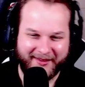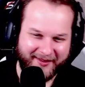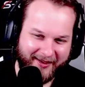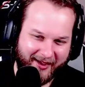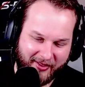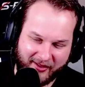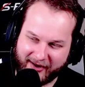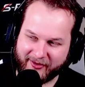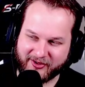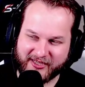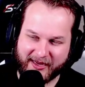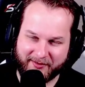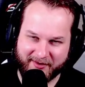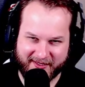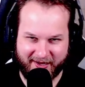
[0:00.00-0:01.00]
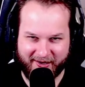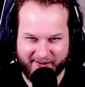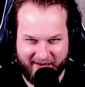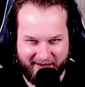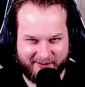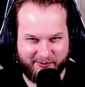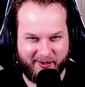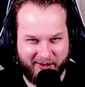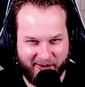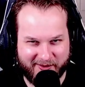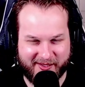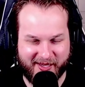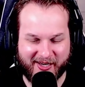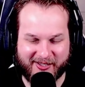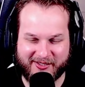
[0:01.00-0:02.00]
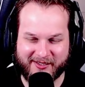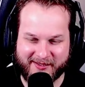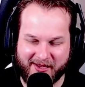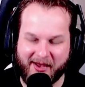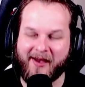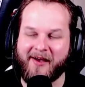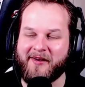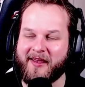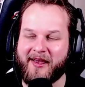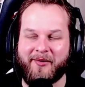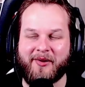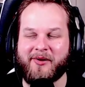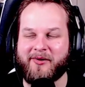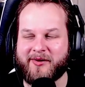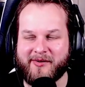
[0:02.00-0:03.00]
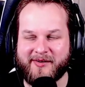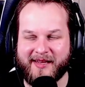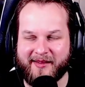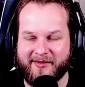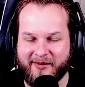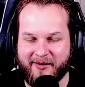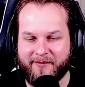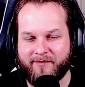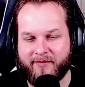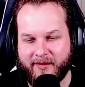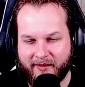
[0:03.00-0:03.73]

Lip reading: I thought every Japanese hall has one of those sections. Oh, yeah, we don't go down there.